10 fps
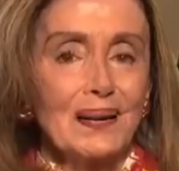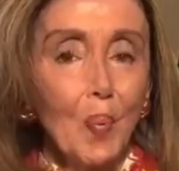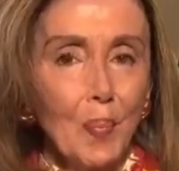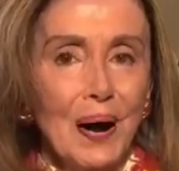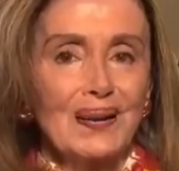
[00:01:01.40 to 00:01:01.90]

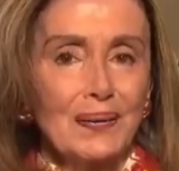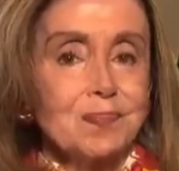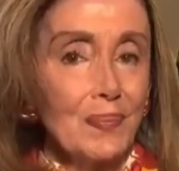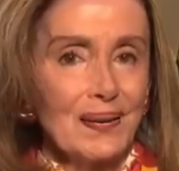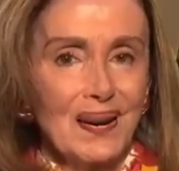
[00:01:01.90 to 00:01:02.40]
white
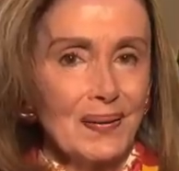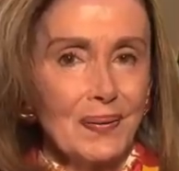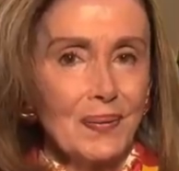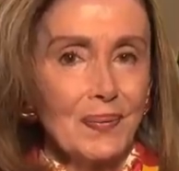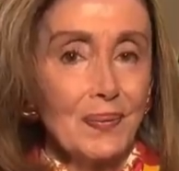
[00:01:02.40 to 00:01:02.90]
supremacist
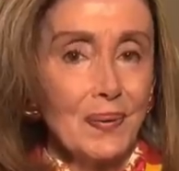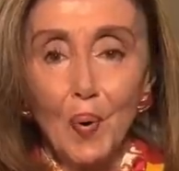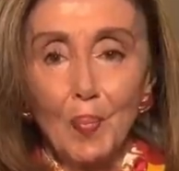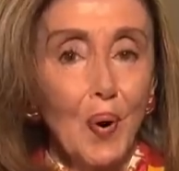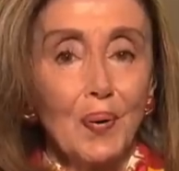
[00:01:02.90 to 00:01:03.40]
the
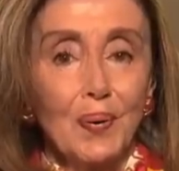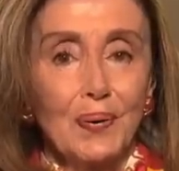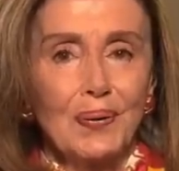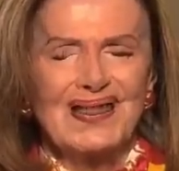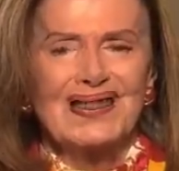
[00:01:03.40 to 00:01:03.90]
world
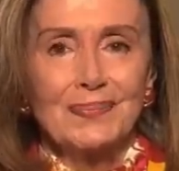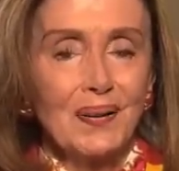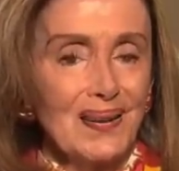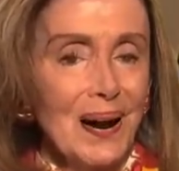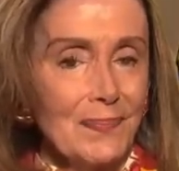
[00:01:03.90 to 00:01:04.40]
has ever
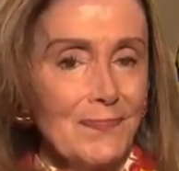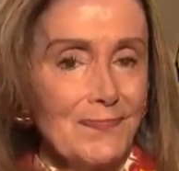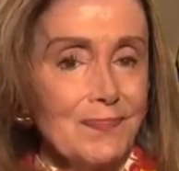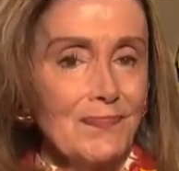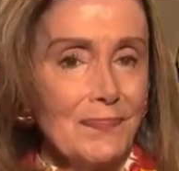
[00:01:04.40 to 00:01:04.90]
seen.
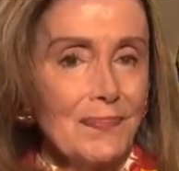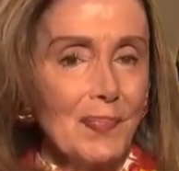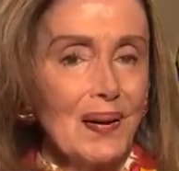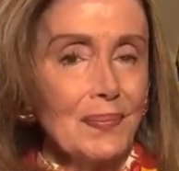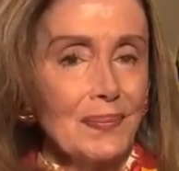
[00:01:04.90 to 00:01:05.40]

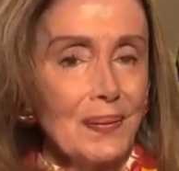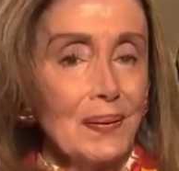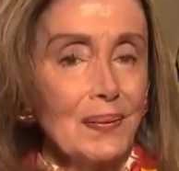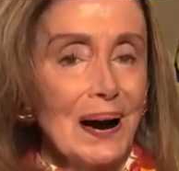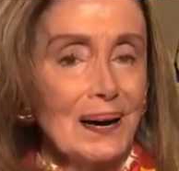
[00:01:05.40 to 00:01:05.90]
You
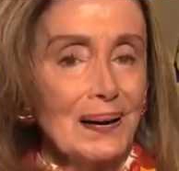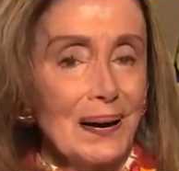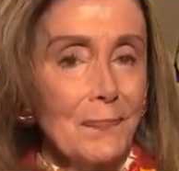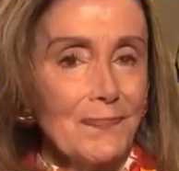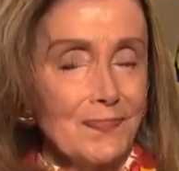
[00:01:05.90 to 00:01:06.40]
know,
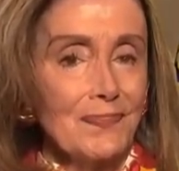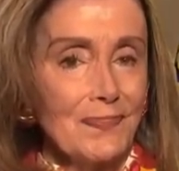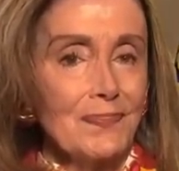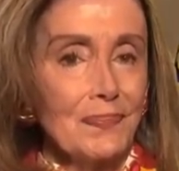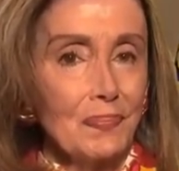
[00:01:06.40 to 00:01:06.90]
and
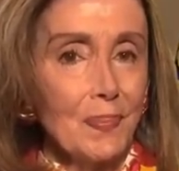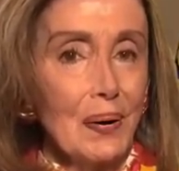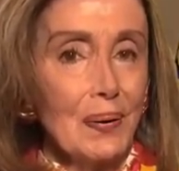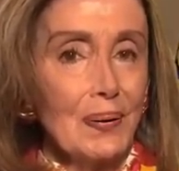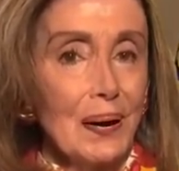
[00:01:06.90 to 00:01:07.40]

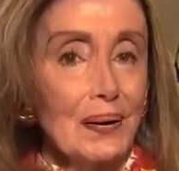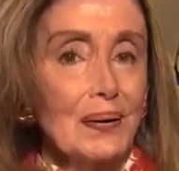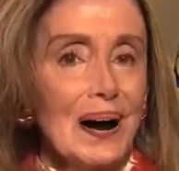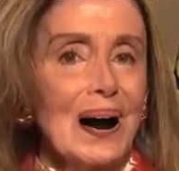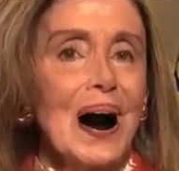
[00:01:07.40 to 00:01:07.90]
it
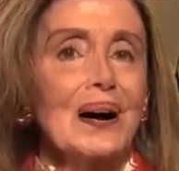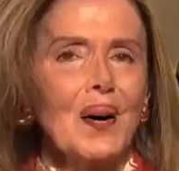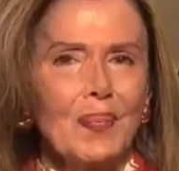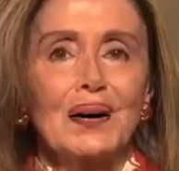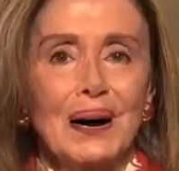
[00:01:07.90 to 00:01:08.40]
looks like Kyle's
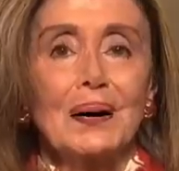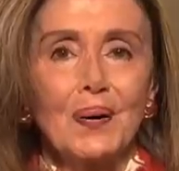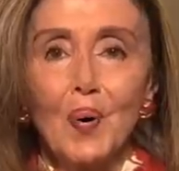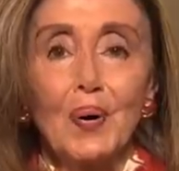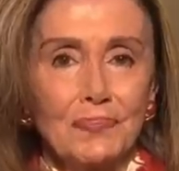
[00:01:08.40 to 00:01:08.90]
wish came true.